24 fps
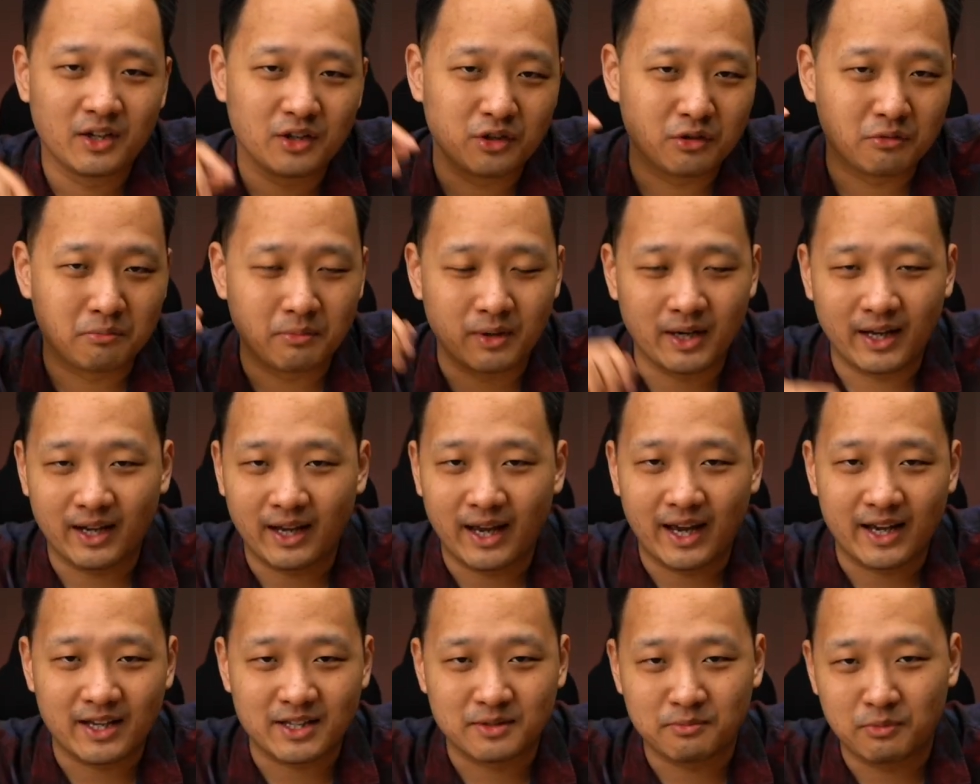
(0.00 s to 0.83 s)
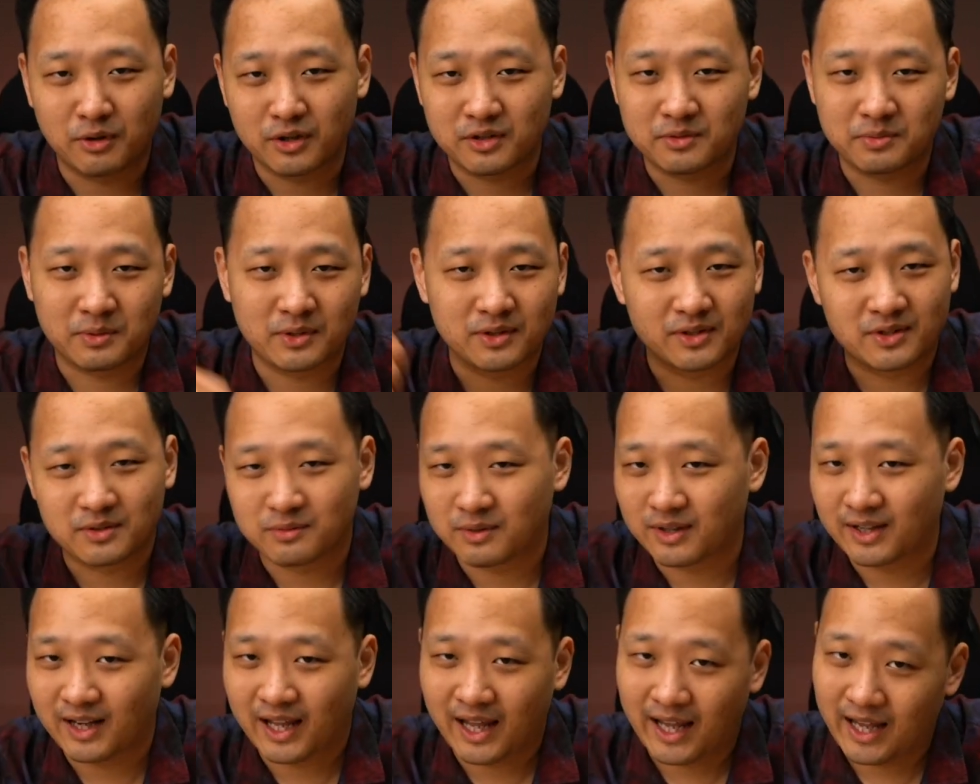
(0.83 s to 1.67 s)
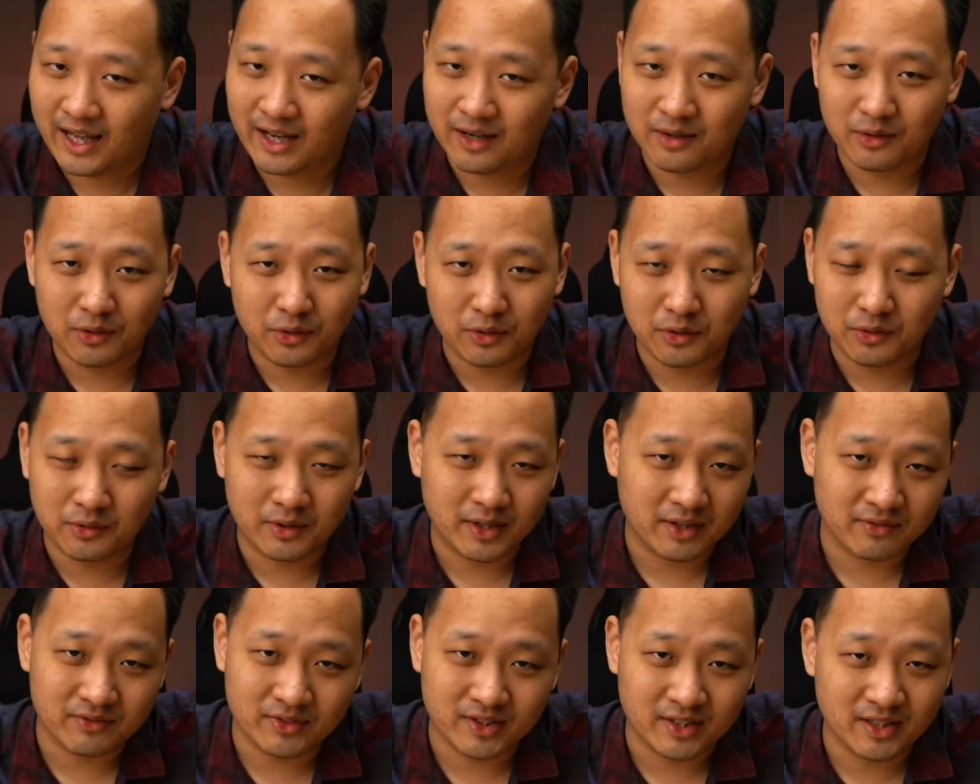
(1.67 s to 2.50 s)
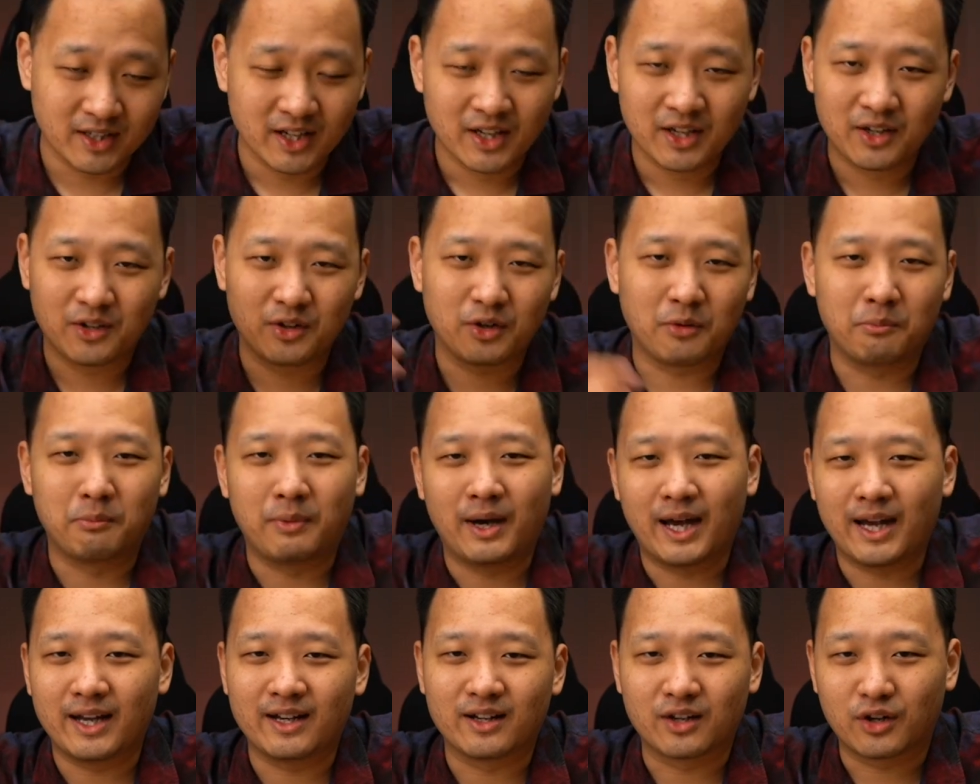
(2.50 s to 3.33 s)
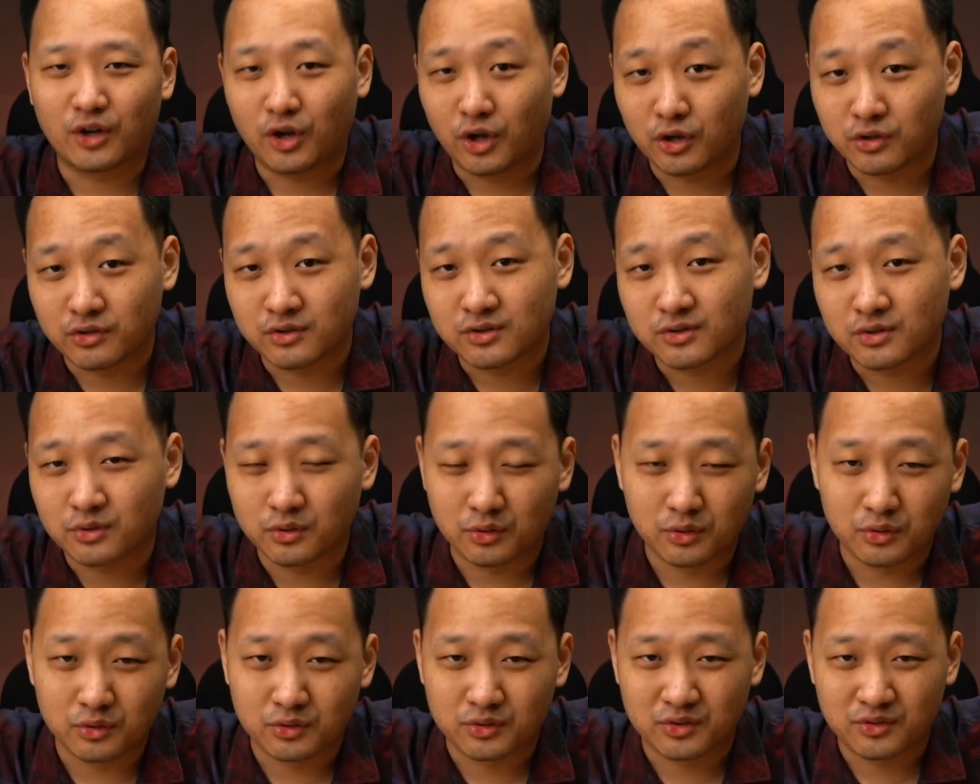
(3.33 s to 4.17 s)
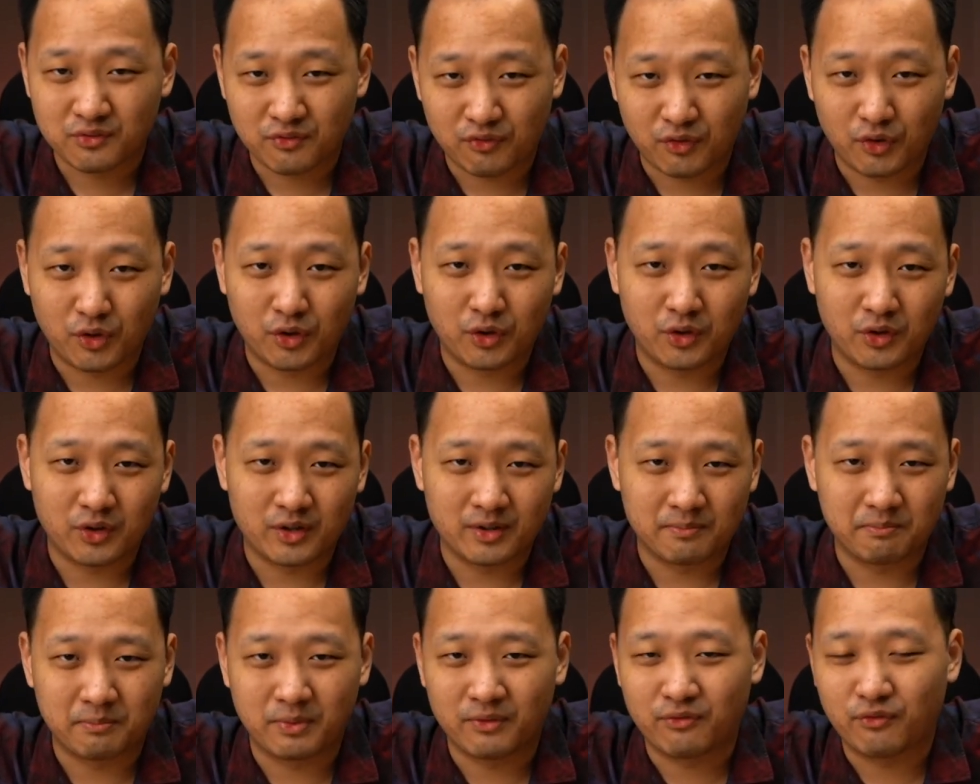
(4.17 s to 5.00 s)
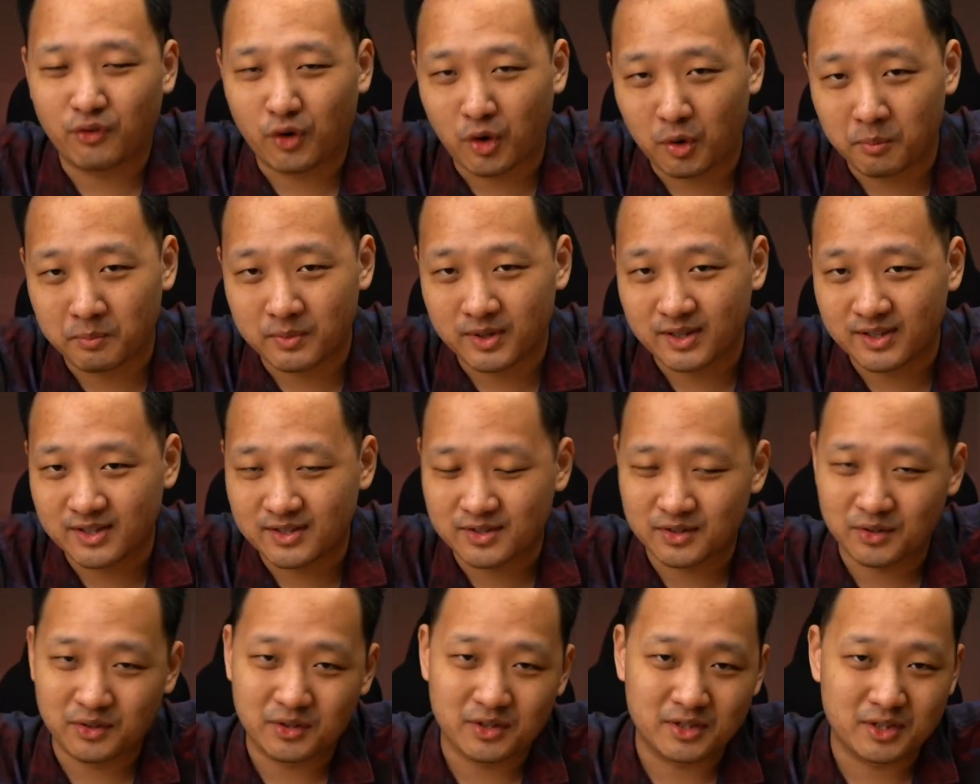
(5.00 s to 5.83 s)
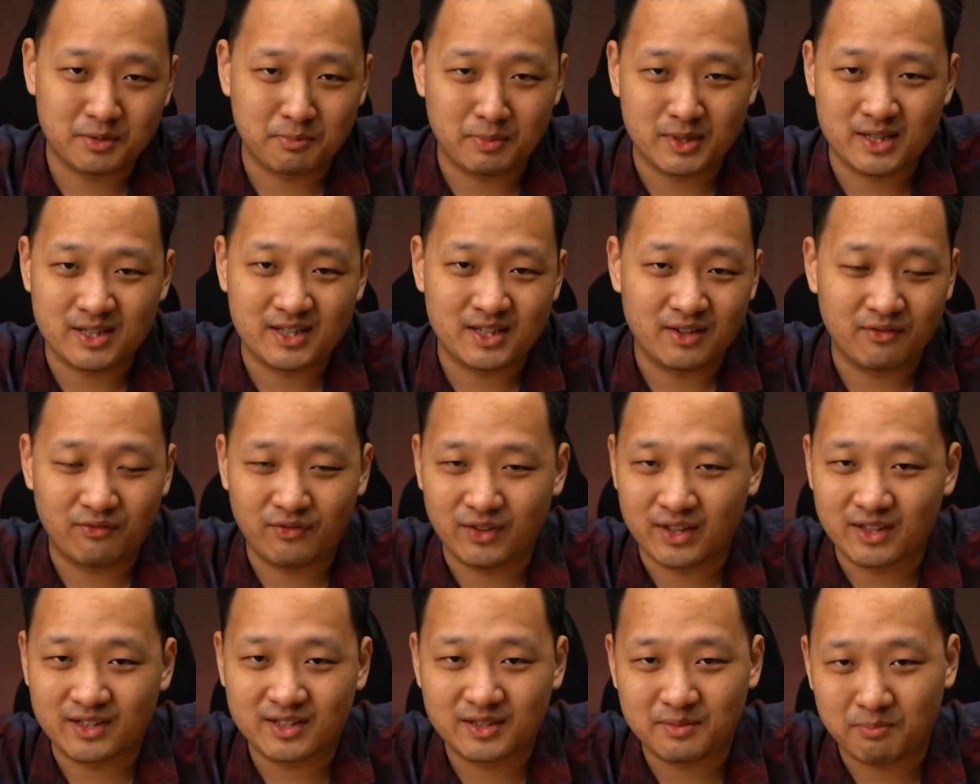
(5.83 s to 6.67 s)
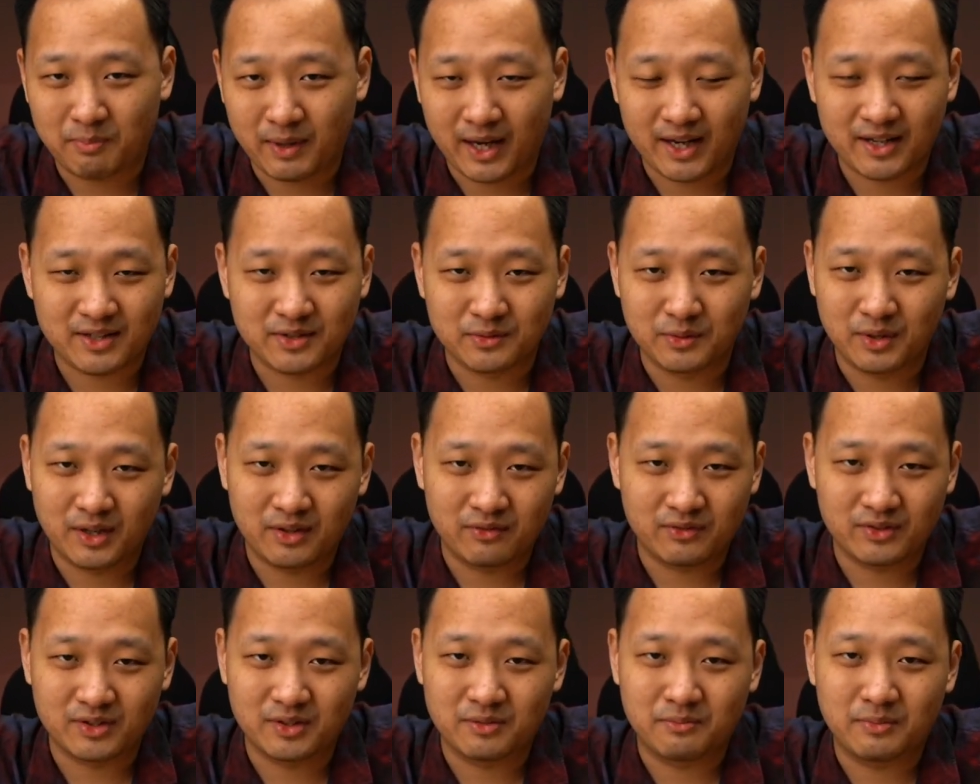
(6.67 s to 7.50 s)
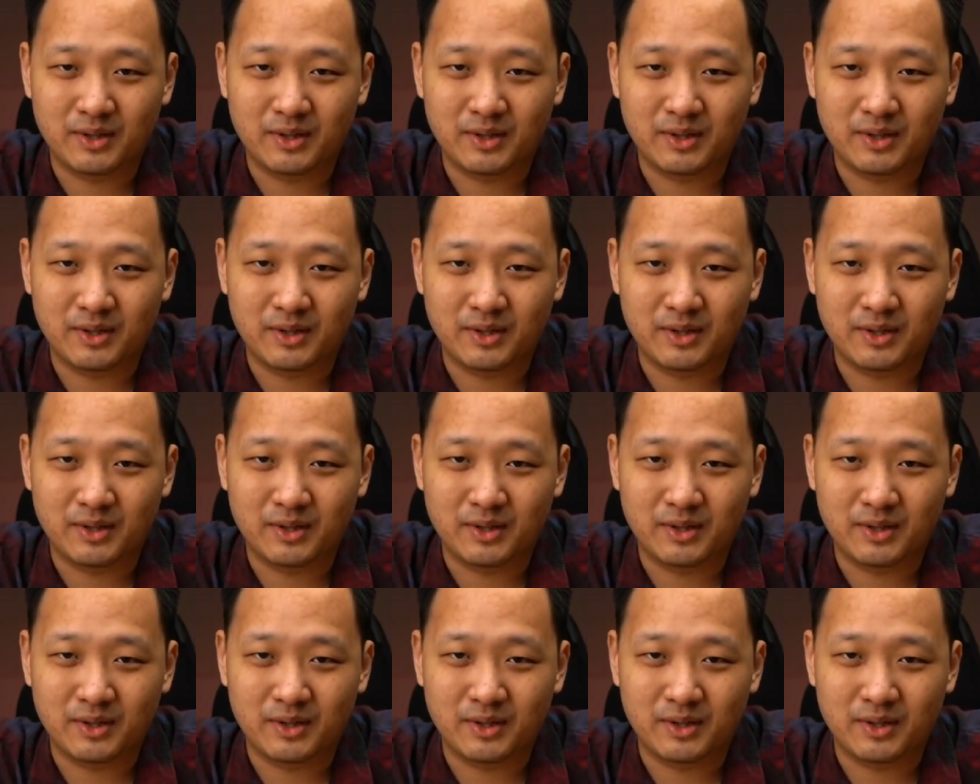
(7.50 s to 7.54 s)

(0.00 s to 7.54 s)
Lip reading: You're buying Xbox because you want Halo or whatever. You're not buying the consoles for the performance or the specific specs or whatever.